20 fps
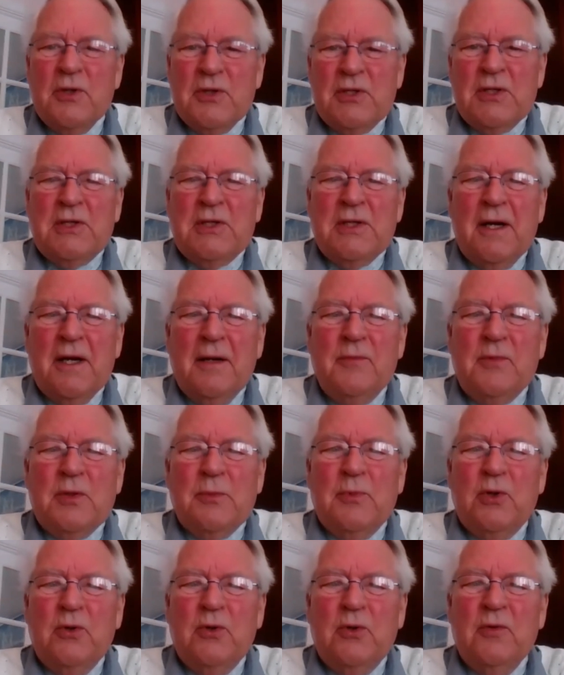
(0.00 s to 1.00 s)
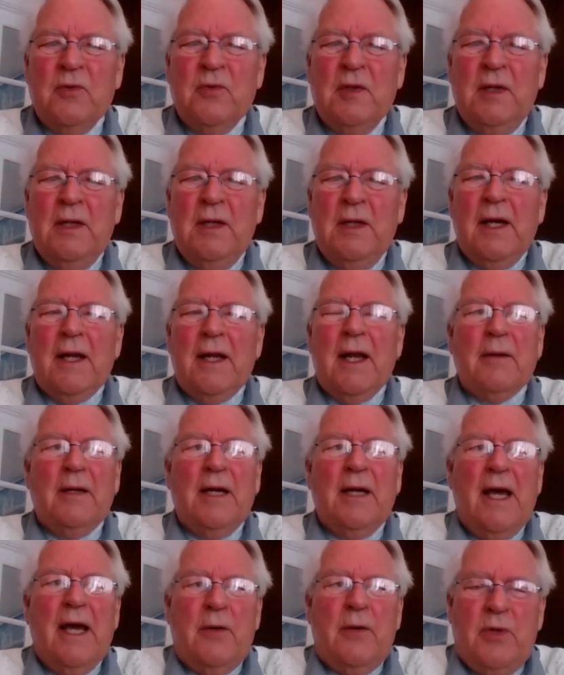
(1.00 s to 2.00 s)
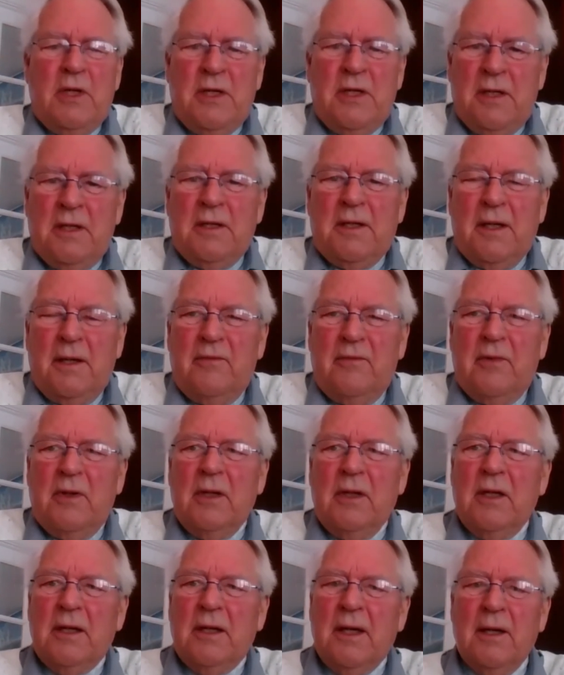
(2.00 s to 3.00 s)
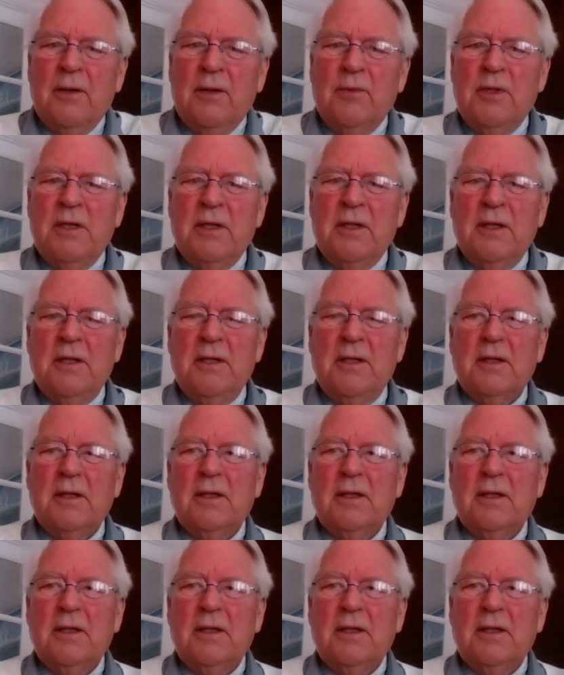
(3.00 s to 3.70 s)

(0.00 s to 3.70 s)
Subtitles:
time to move, and I'm glad we did. I'm really glad we did.